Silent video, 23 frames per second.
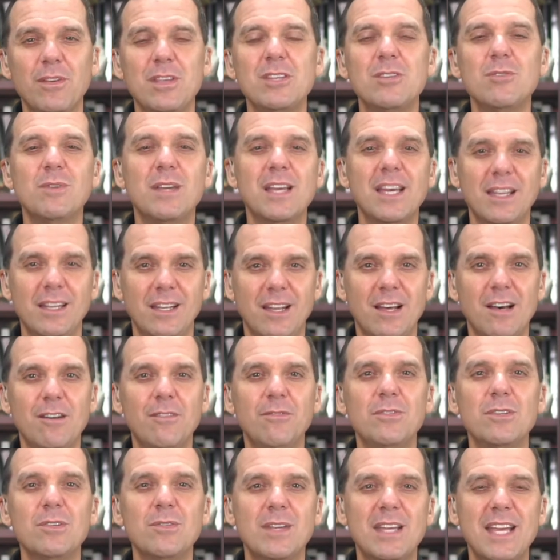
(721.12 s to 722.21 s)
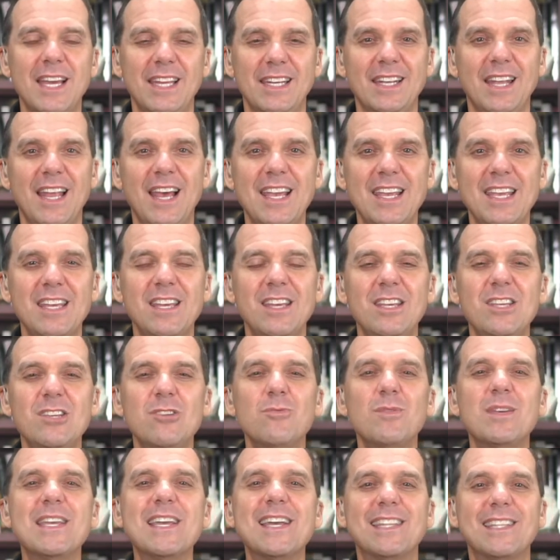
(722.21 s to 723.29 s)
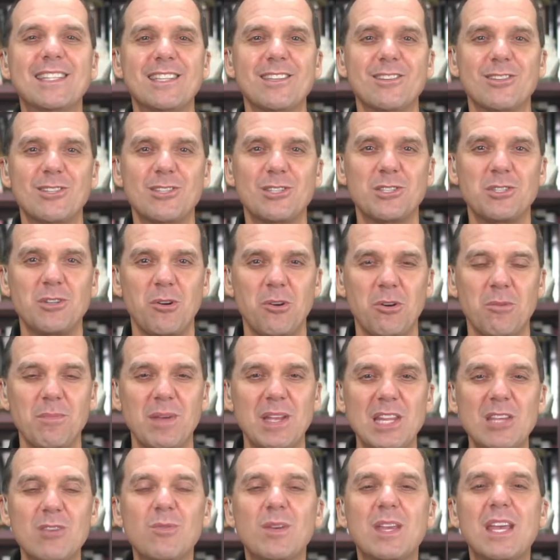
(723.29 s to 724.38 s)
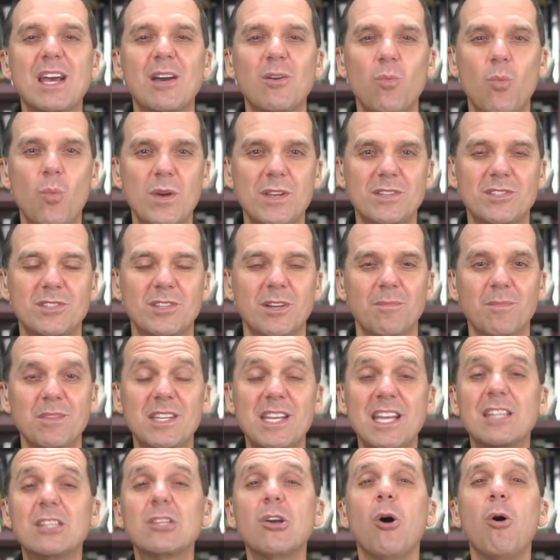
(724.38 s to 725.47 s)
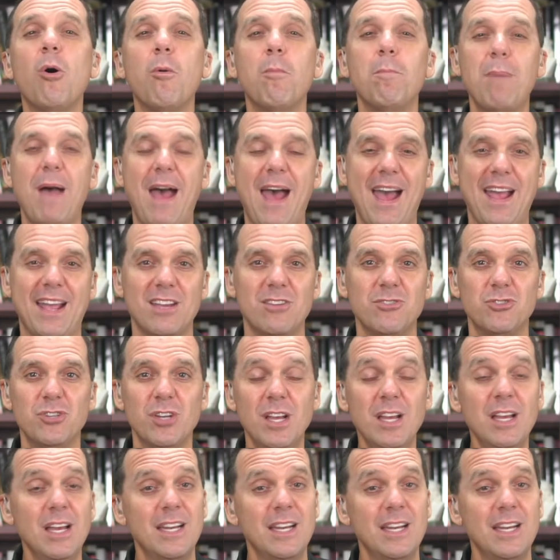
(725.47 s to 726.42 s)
You get love, you get light, you get discernment, you get wisdom, you get the whole package.